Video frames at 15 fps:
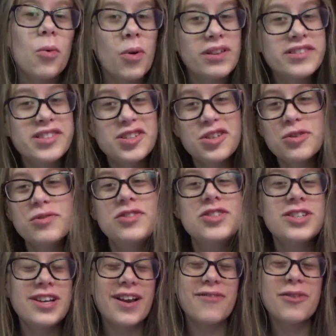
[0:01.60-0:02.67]
What's
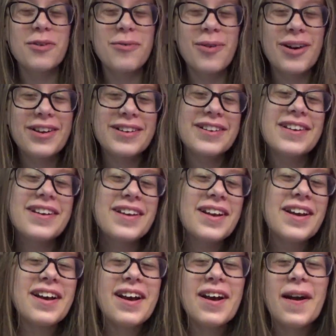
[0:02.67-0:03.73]
Gucci, everyone?
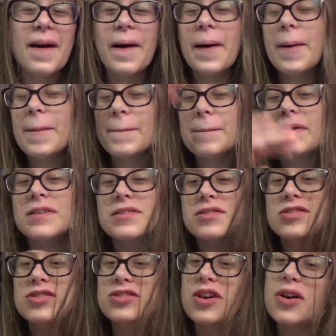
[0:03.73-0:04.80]

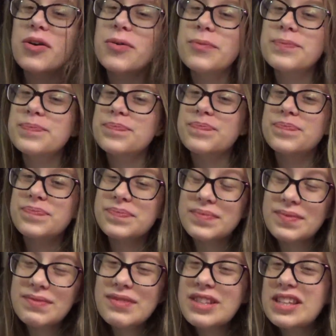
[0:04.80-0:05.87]
So
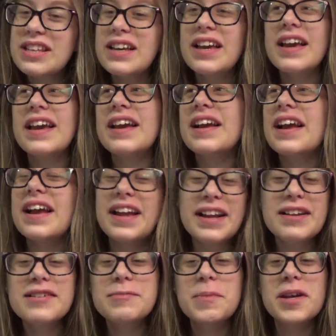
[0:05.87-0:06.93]
it
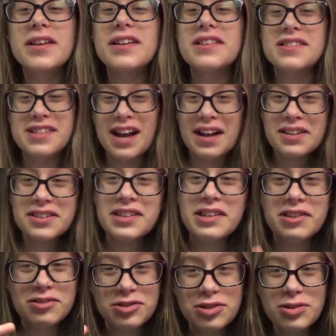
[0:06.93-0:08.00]
has been
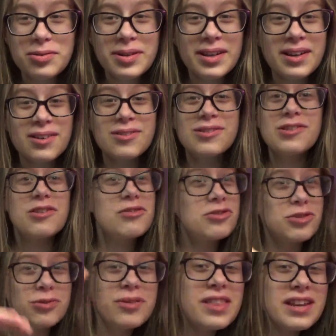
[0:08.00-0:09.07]
exactly 2 years
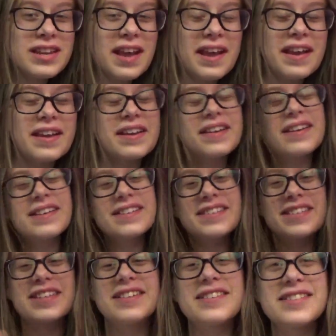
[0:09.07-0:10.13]
to the day
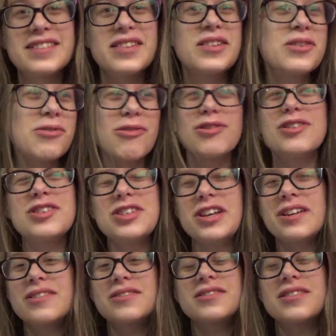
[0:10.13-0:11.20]
since the Golden
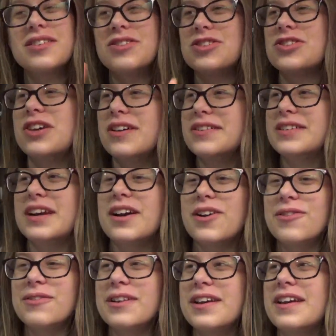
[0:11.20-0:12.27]
Channels shut
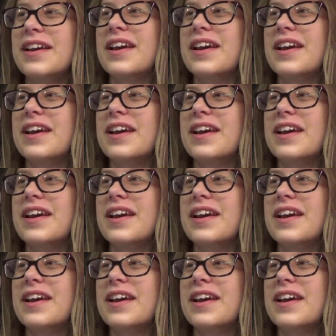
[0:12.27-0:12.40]
down.